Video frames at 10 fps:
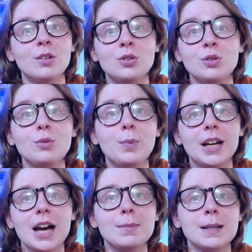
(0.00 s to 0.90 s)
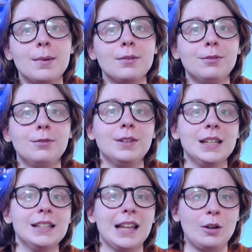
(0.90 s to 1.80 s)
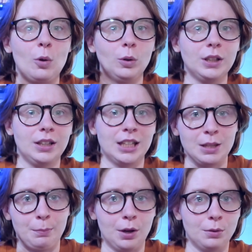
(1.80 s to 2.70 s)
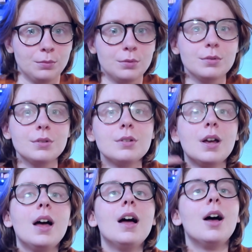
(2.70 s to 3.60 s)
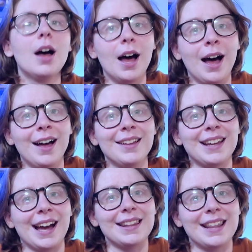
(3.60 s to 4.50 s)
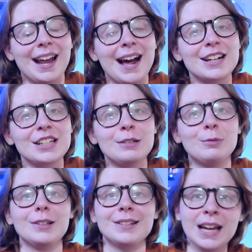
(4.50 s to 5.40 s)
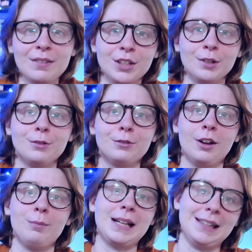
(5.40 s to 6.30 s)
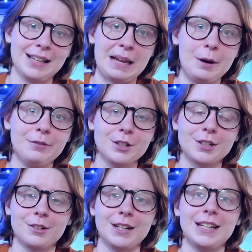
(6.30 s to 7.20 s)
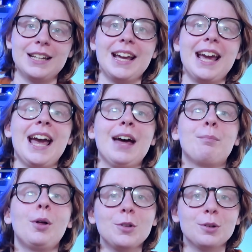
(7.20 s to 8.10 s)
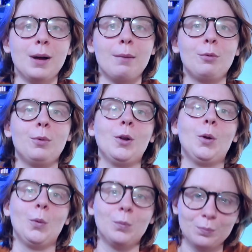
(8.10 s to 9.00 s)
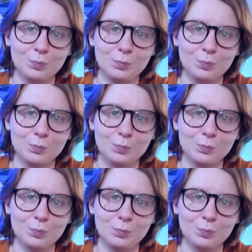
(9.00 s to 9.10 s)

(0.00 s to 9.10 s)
do pick up some of the like golden, like the bones. Yeah, that actually will save you from getting a game over screen, and Polterpup will